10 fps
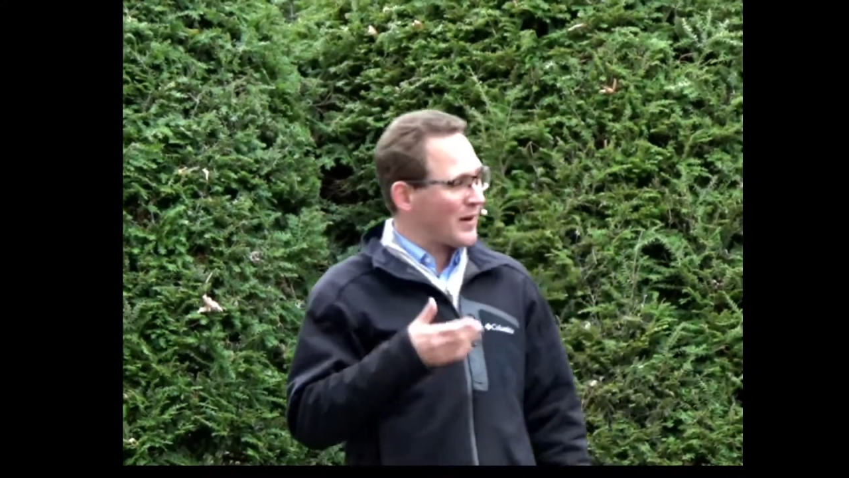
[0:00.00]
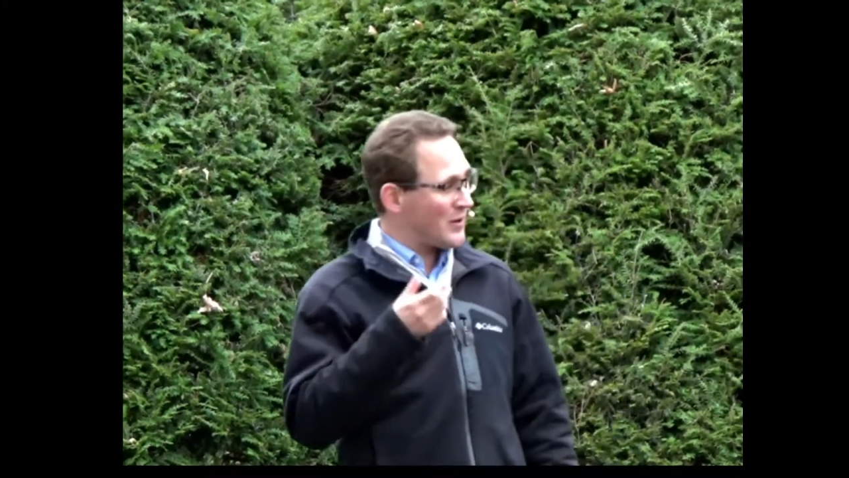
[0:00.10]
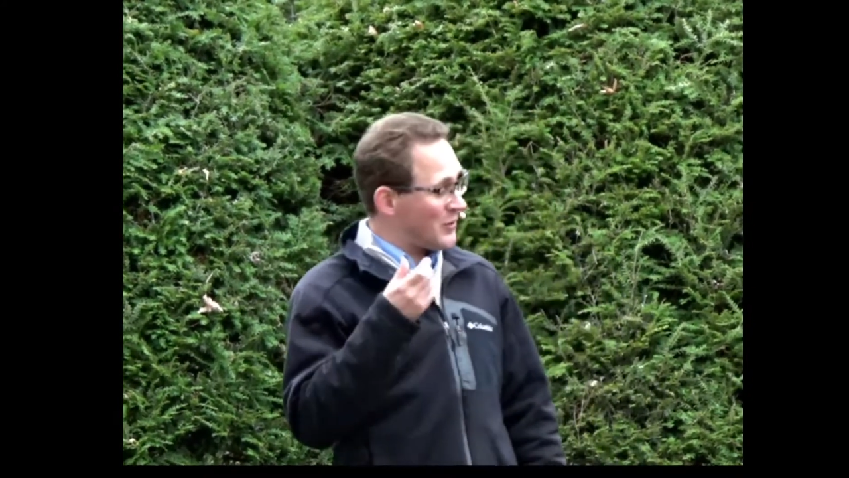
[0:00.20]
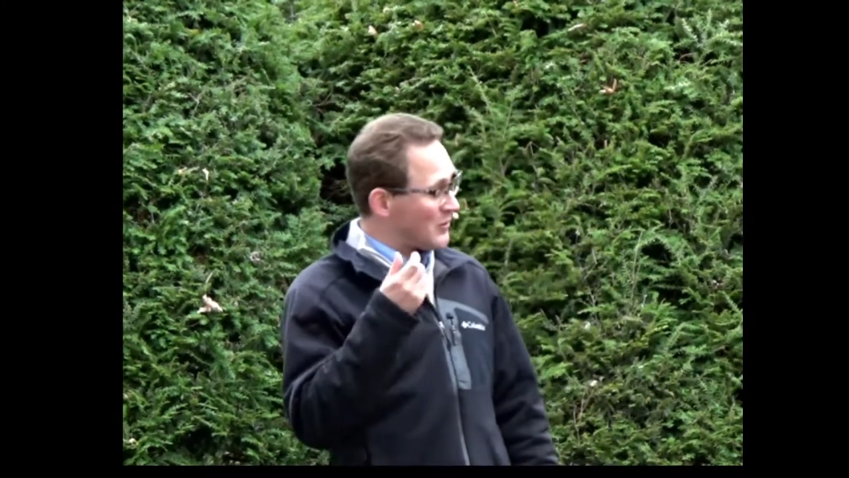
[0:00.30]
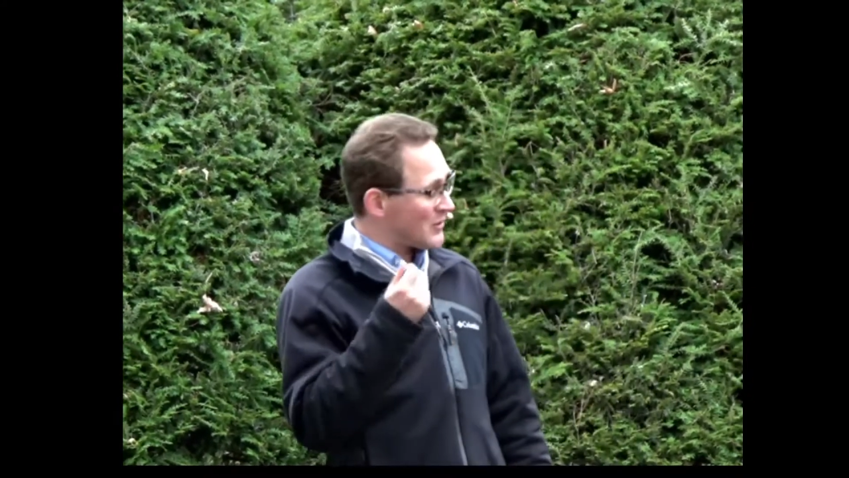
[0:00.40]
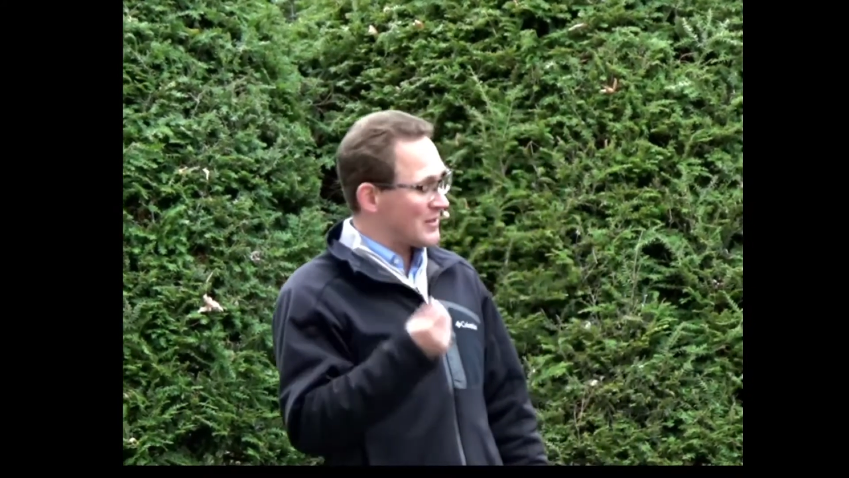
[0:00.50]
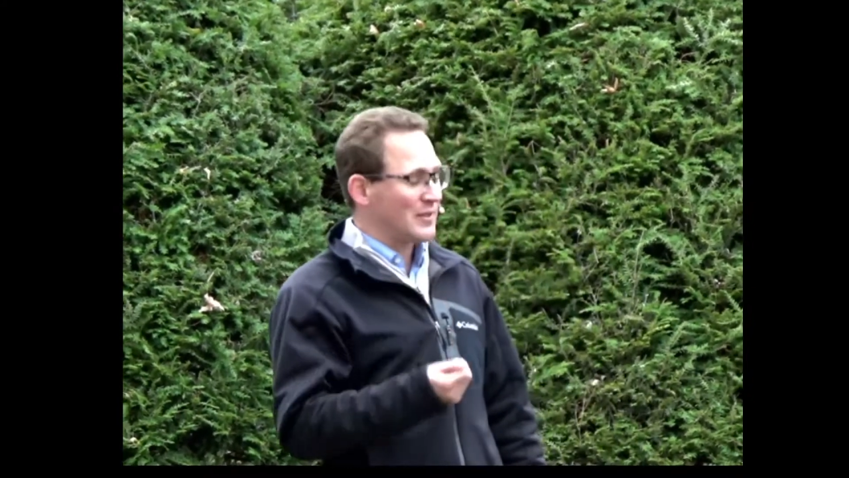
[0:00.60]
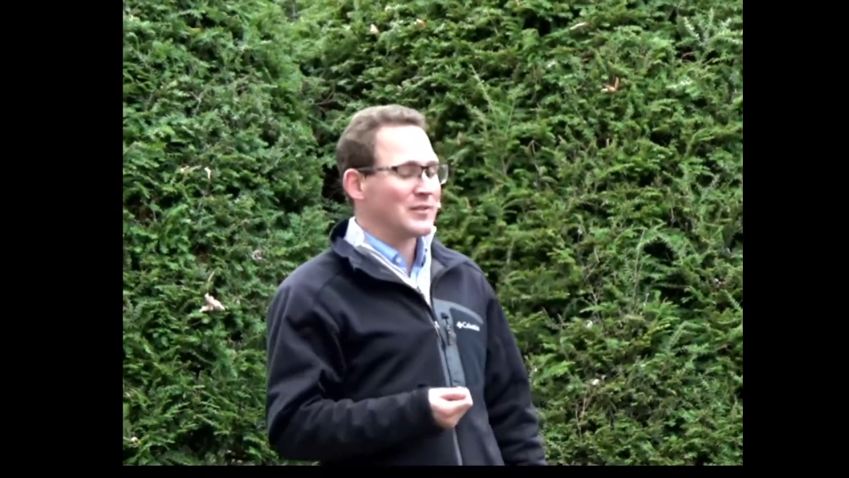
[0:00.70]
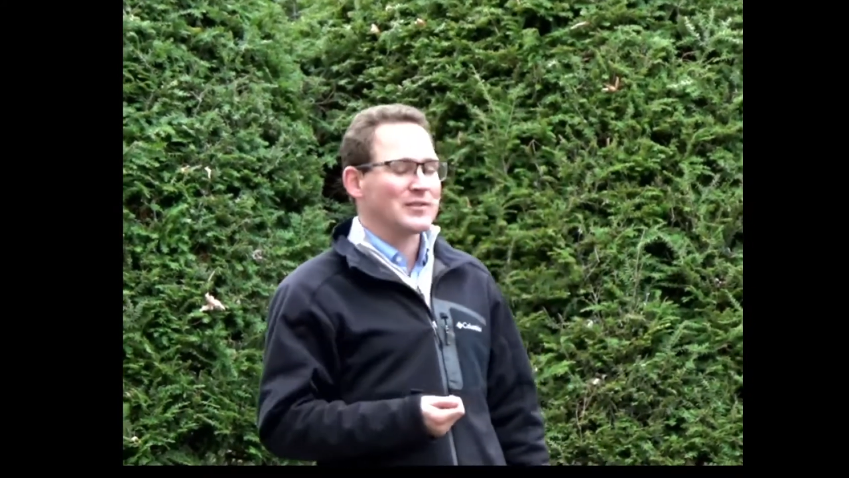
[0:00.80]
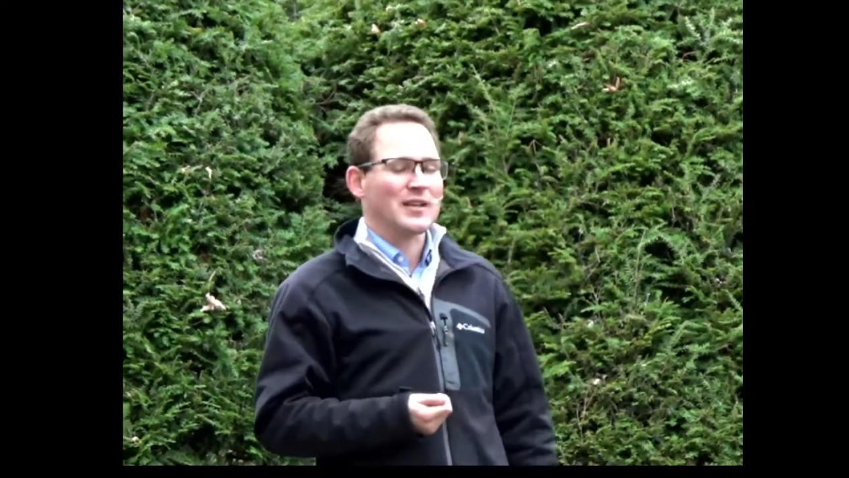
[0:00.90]
and you
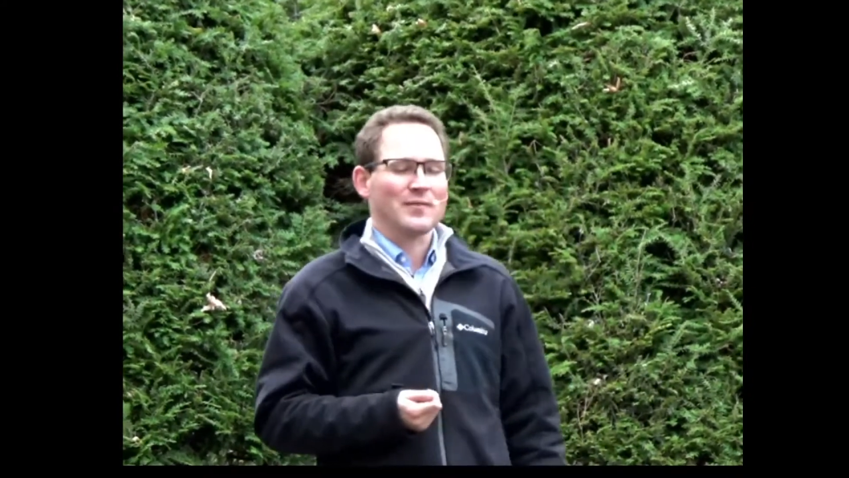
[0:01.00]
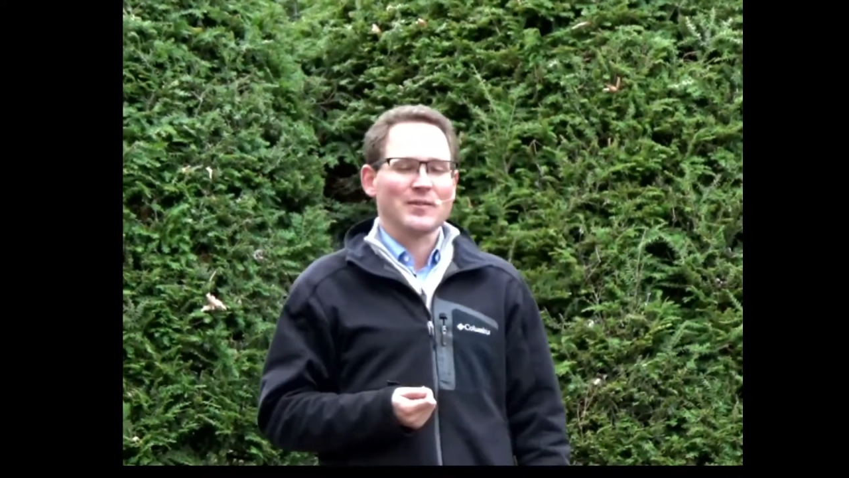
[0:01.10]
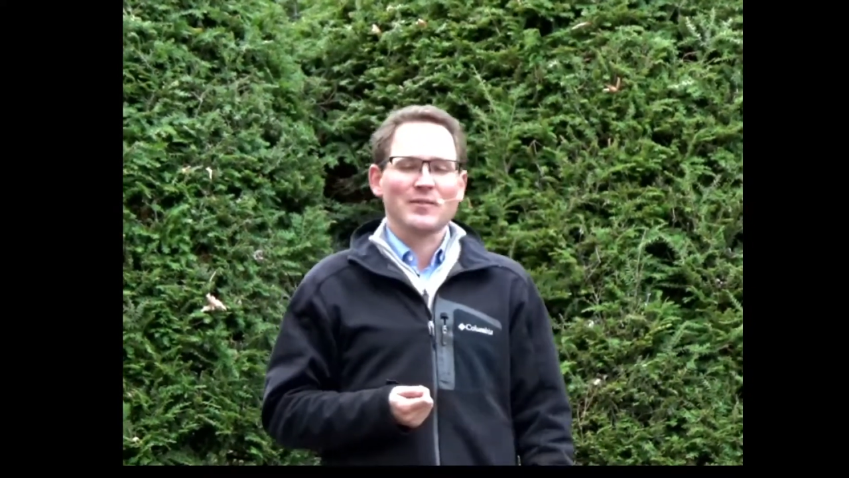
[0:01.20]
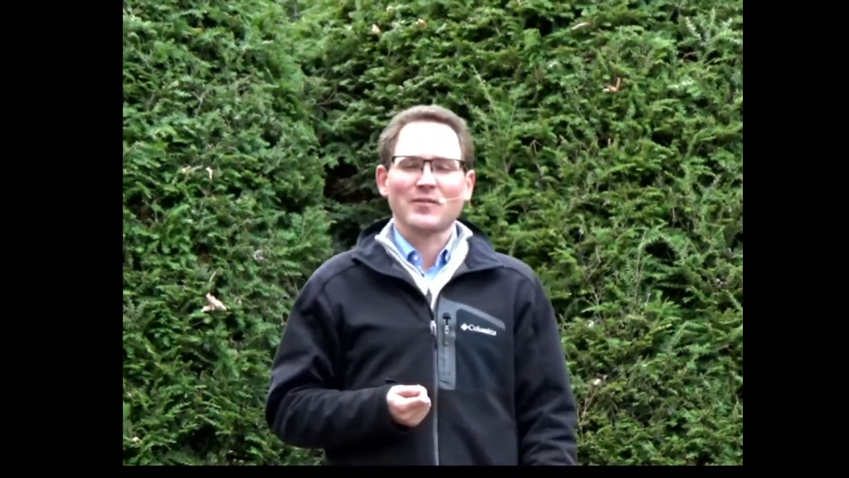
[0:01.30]
still suffer